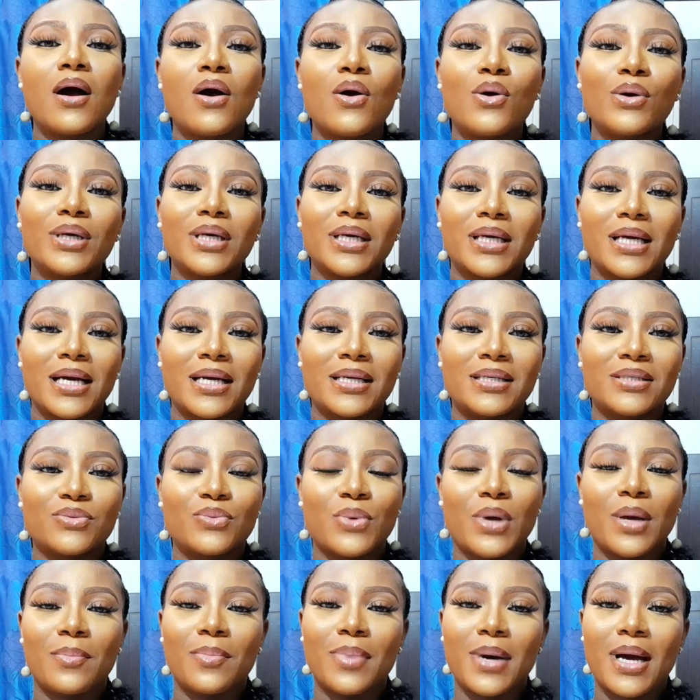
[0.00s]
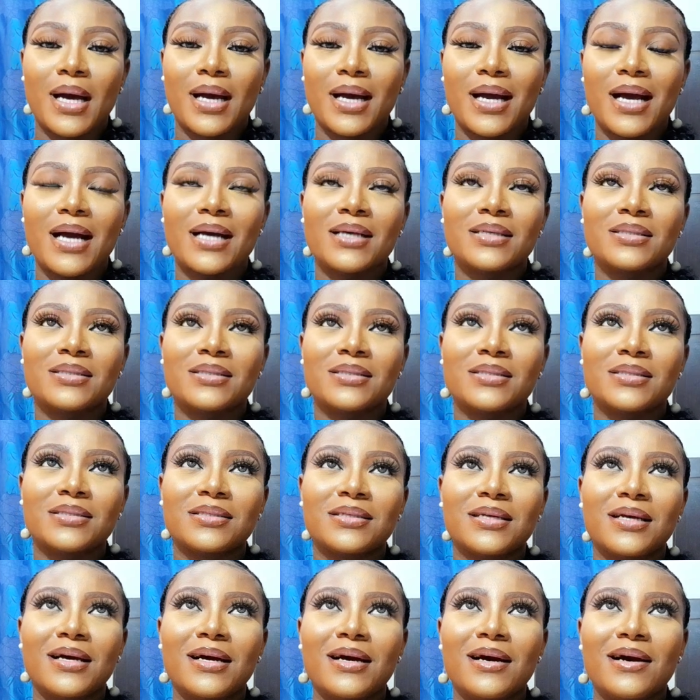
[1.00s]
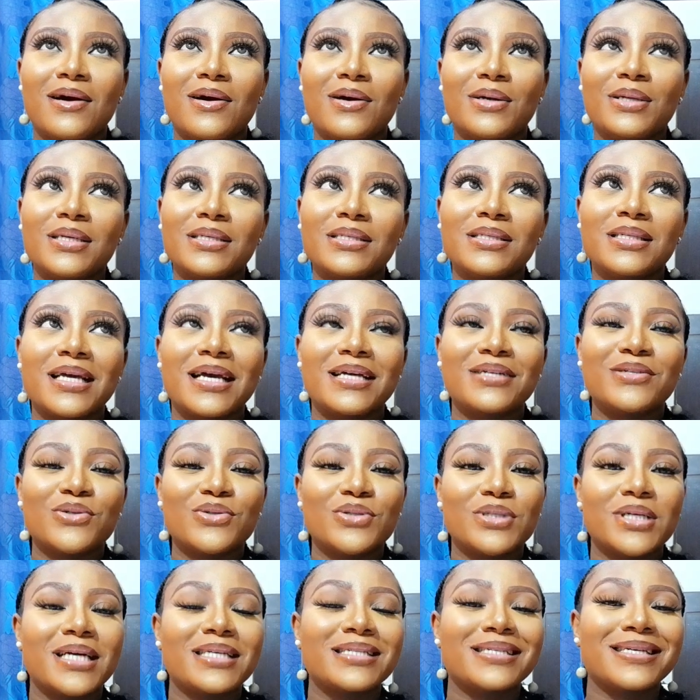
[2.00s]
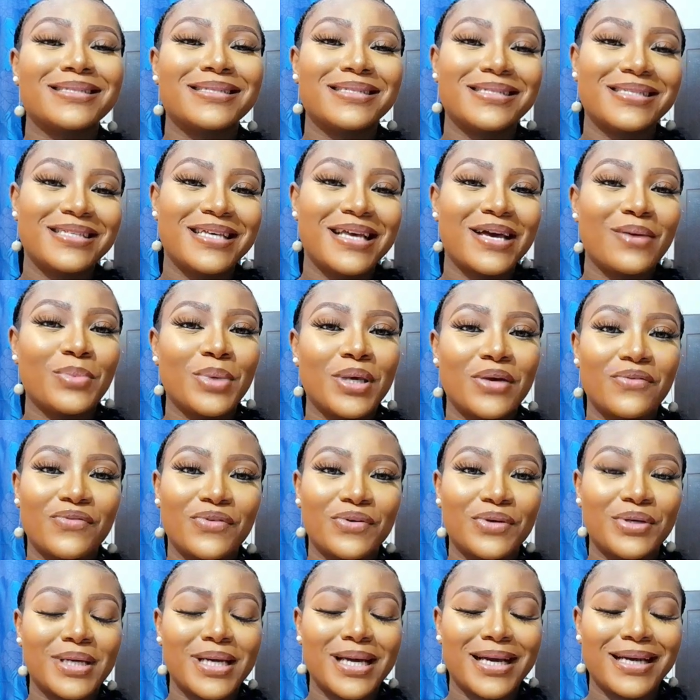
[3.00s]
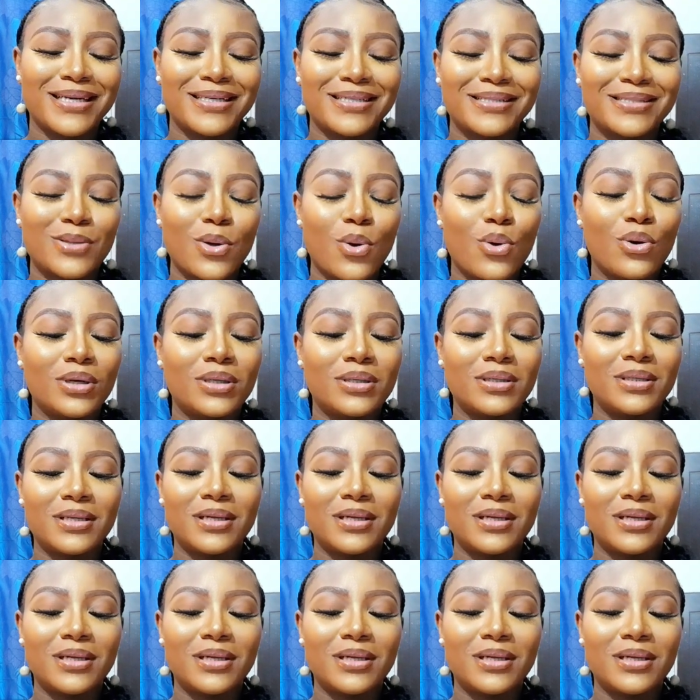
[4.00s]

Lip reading: Okay guys, we're back. As obviously, I told you guys that this year I'm here for you guys for